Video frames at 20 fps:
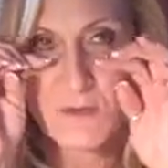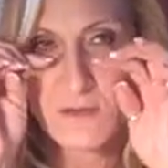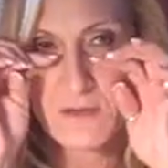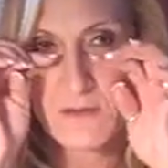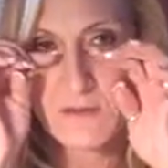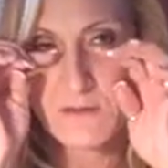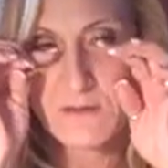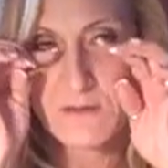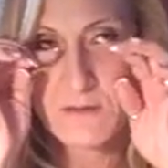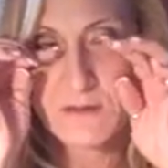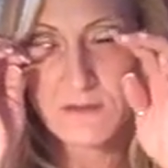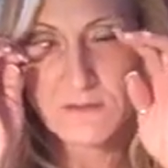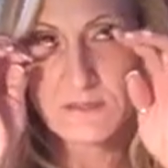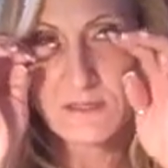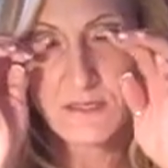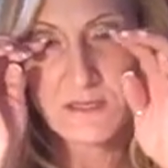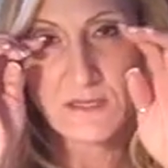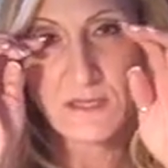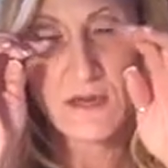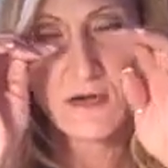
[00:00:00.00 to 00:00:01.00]
but the
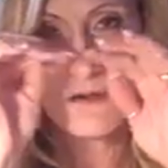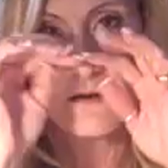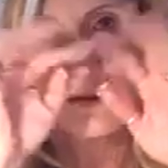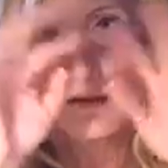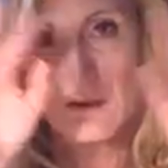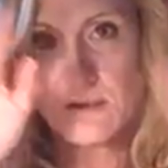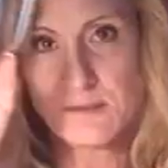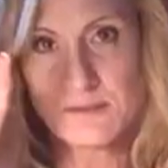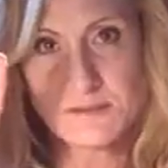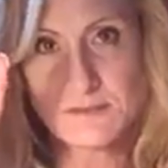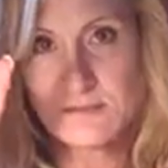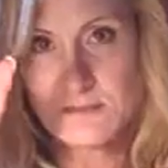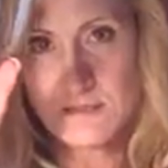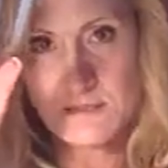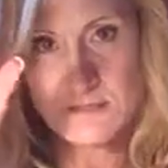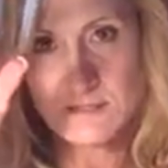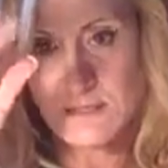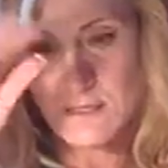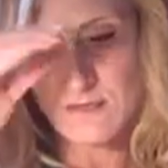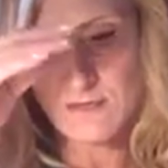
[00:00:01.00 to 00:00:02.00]
sclera is
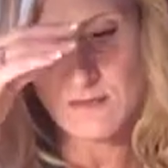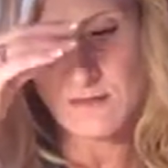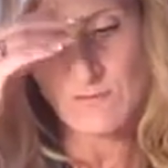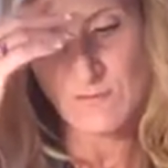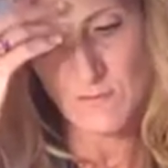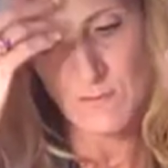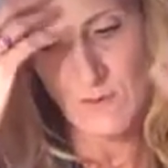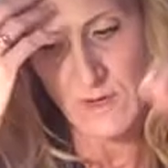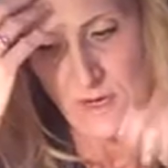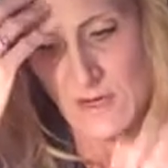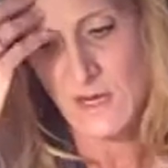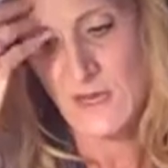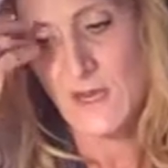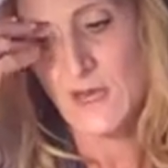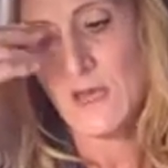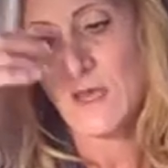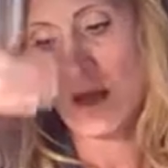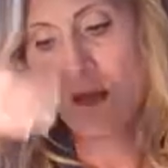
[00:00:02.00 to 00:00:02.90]
a dead giveaway.